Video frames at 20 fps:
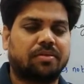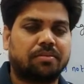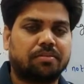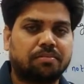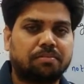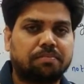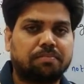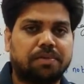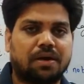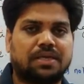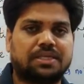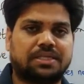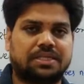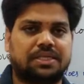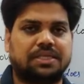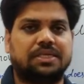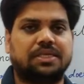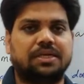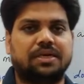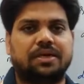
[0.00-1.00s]

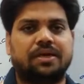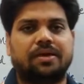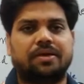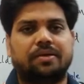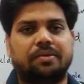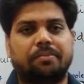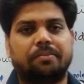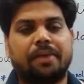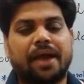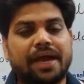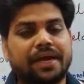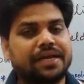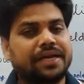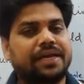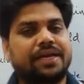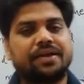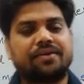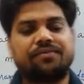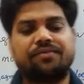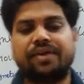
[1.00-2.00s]
But
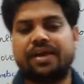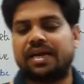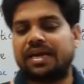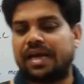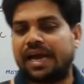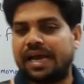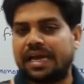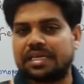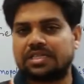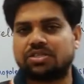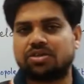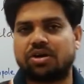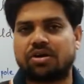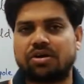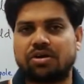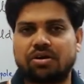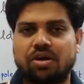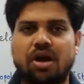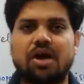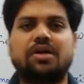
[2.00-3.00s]
magnetic field lines
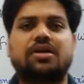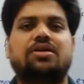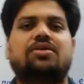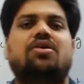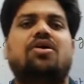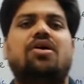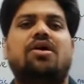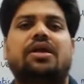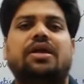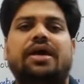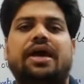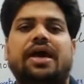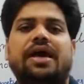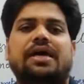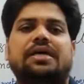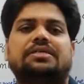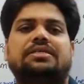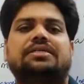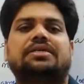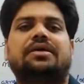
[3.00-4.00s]
are not called
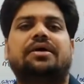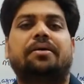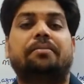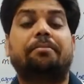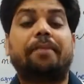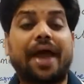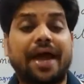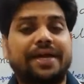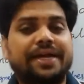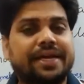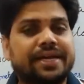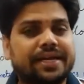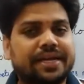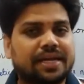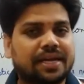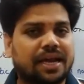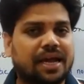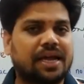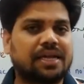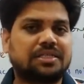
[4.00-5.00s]
as magnetic
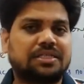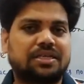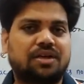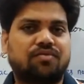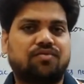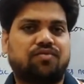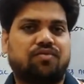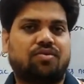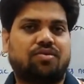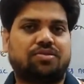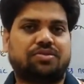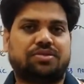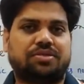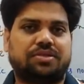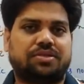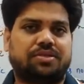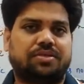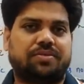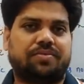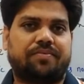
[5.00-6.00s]
lines of
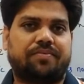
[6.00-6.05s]
force.